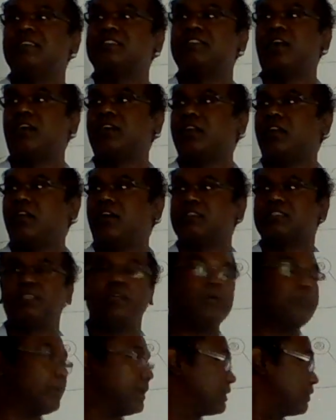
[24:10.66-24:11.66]
not a loss.
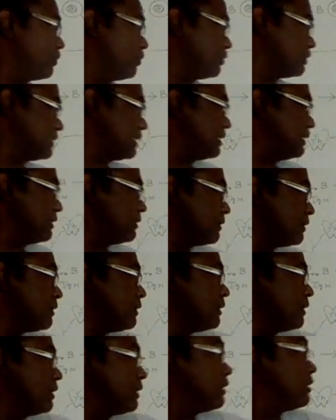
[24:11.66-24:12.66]
But losing
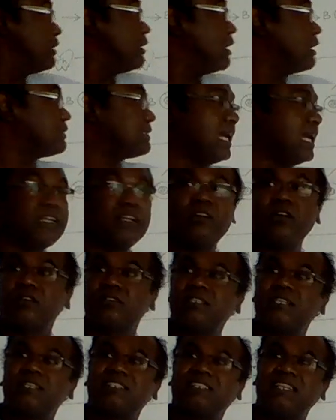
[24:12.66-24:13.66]
a
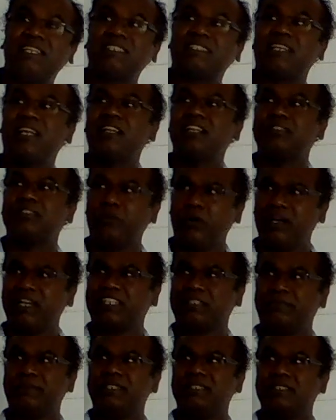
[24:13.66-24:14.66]
cytotoxic T cell is more
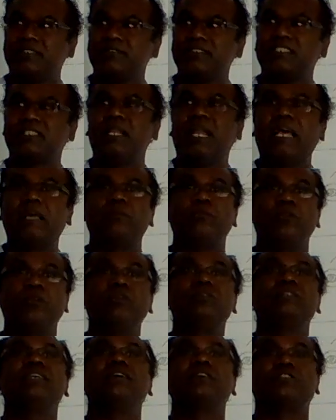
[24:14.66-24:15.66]
expensive. It's like
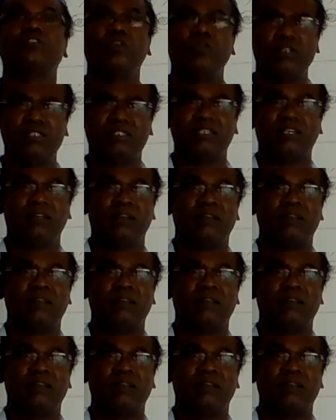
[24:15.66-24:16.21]
losing a soldier.